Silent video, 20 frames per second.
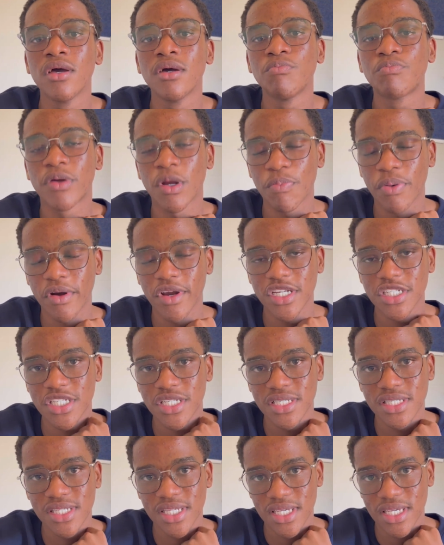preparation
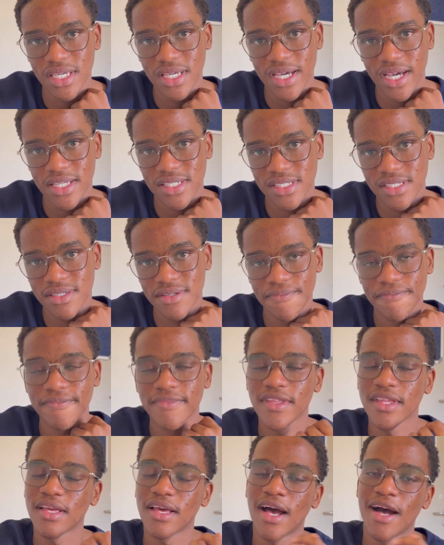is key, guys.
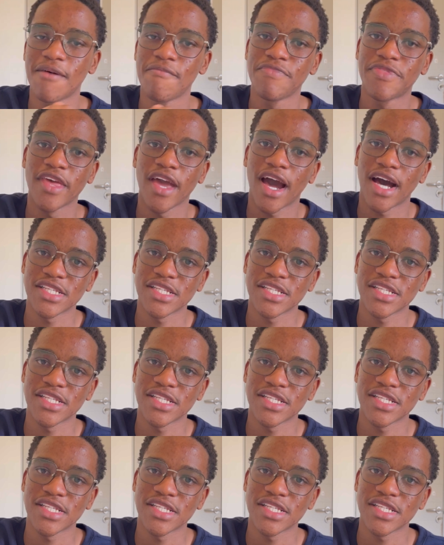There